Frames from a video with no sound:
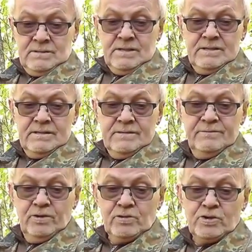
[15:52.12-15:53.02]
uh,
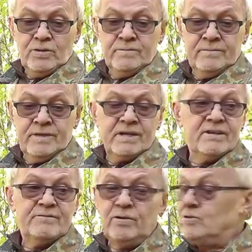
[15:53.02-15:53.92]
fulcrum,
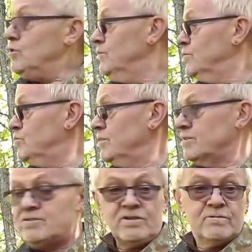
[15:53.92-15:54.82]
making a fulcrum
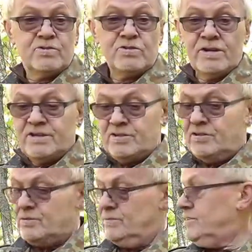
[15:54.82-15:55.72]
between two trees
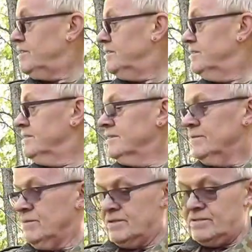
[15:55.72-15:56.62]
or something.
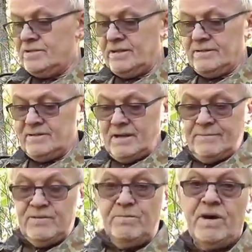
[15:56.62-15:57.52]
But uh,
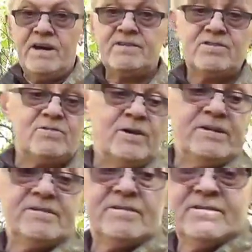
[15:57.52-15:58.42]
yeah, the back's
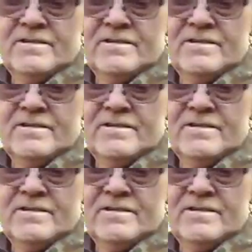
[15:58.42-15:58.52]
quite